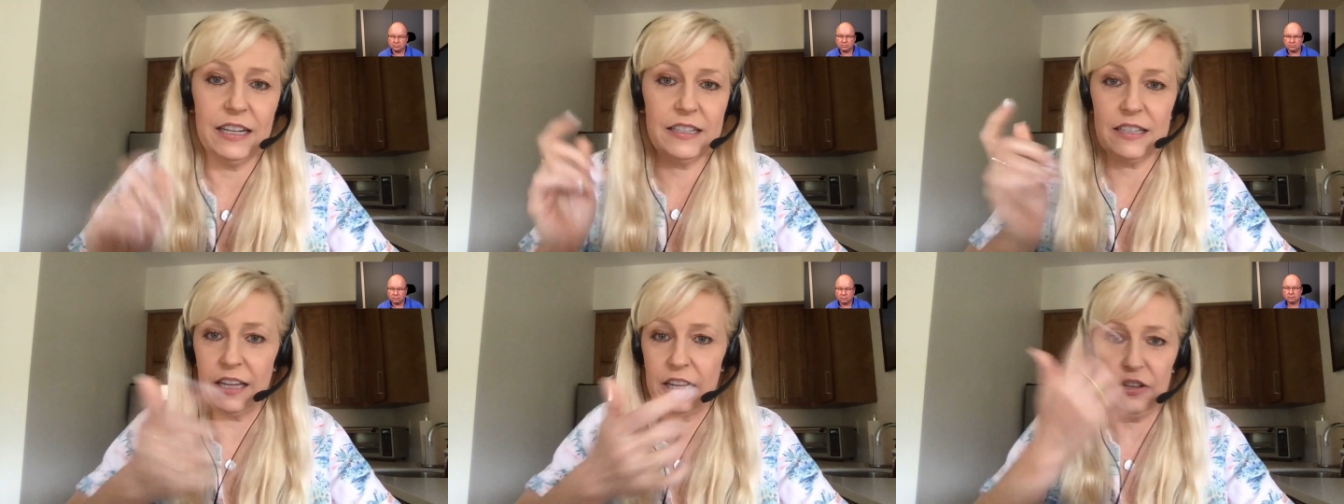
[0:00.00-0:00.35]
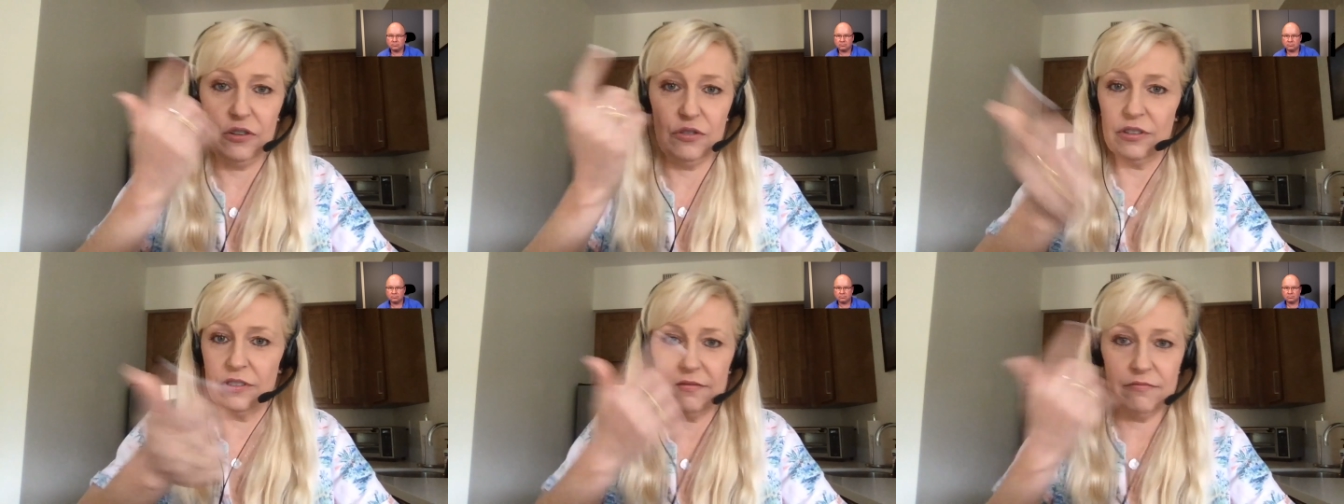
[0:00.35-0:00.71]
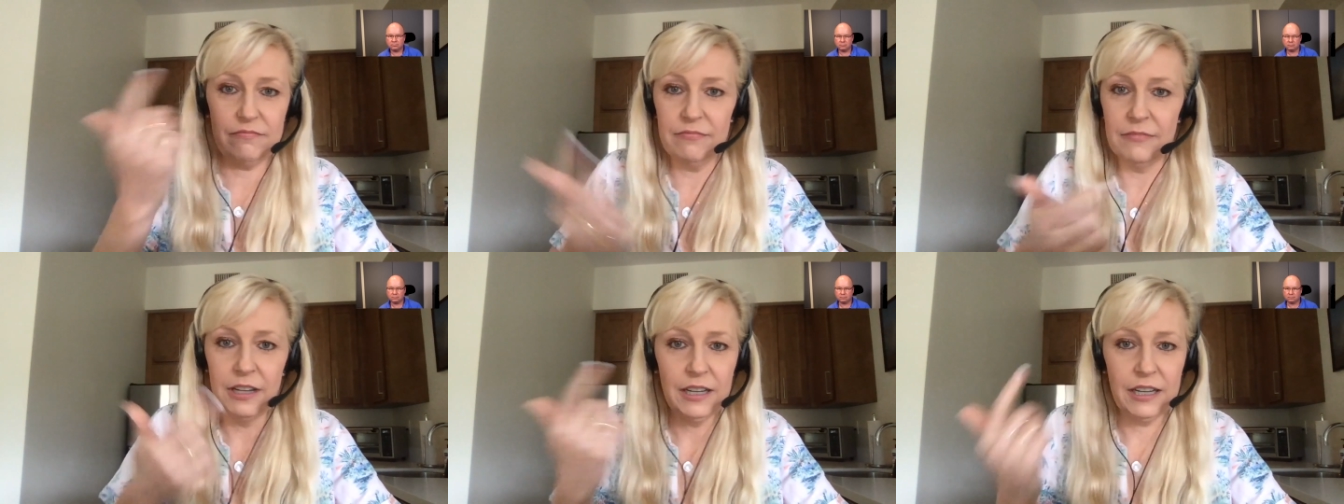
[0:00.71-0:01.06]
And it's like, you just,
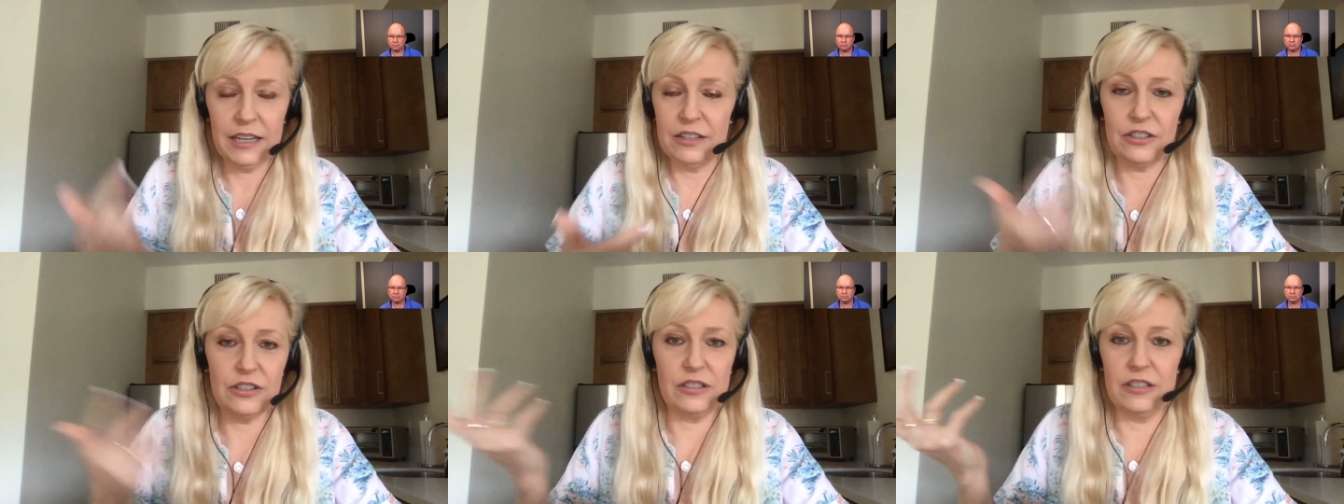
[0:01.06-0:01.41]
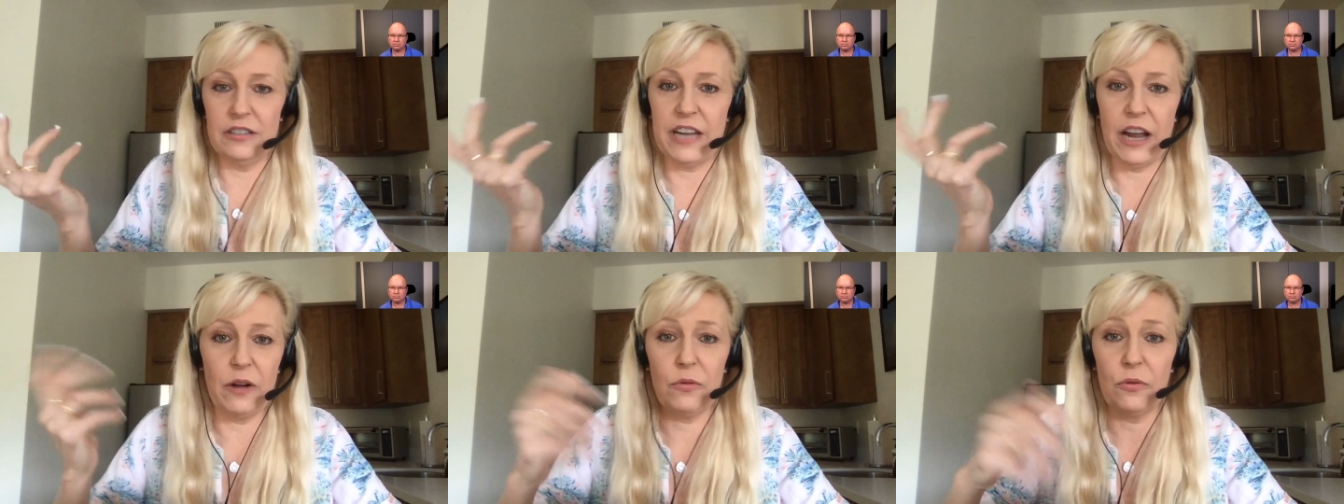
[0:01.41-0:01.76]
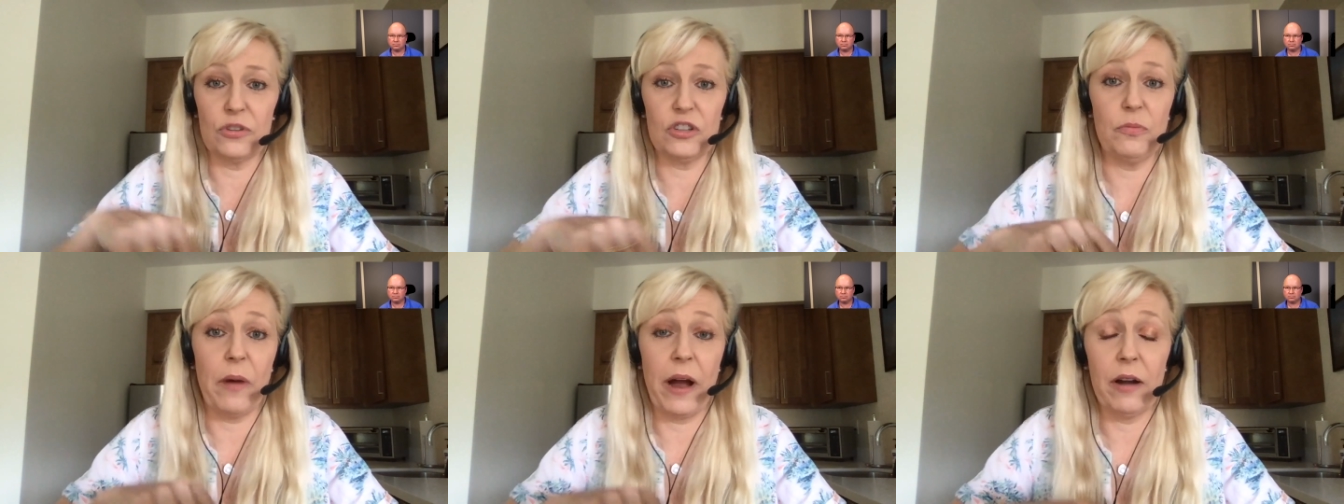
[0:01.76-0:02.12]
mm-hmm. it's just a
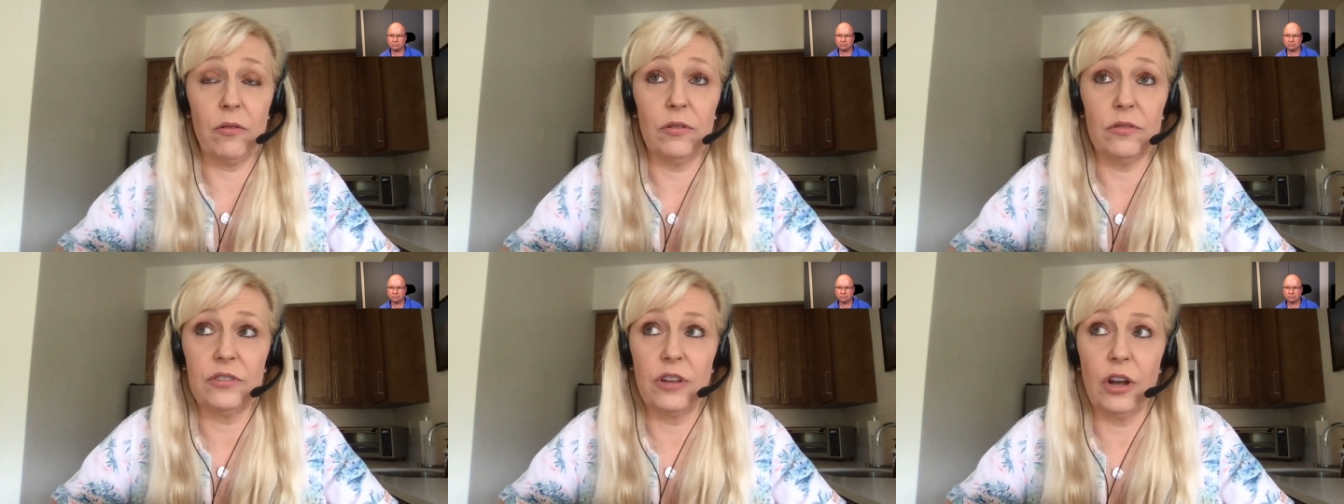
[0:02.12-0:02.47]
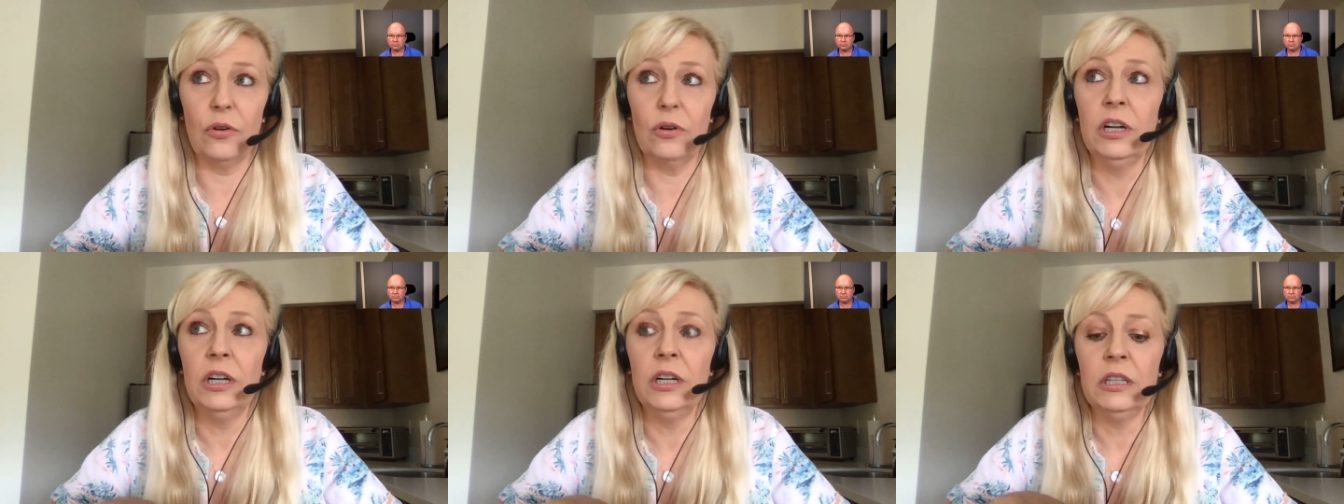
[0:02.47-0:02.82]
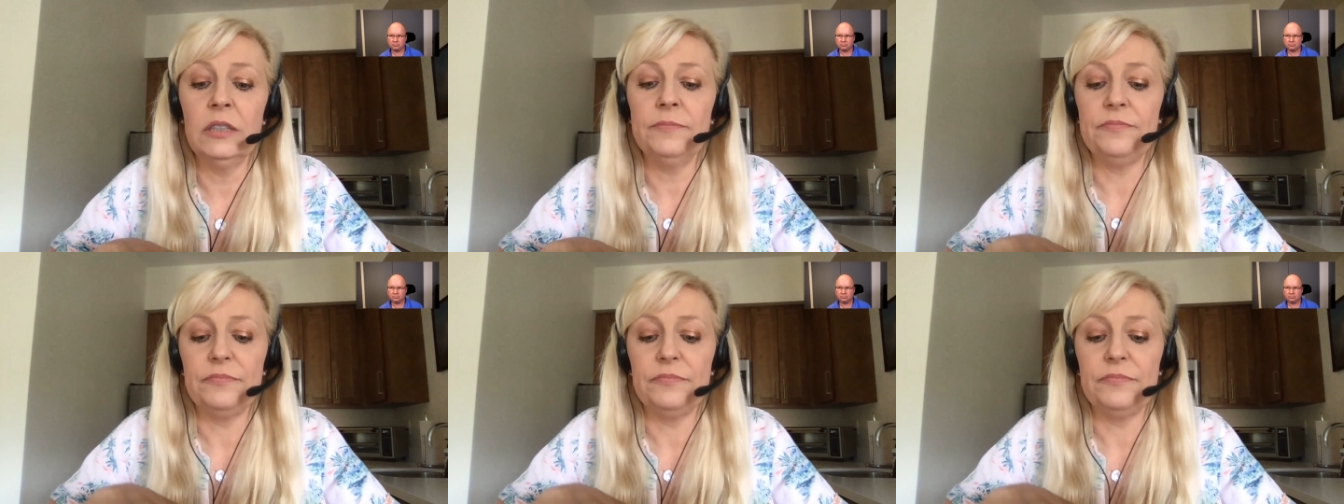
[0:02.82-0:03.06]
downward spiral. So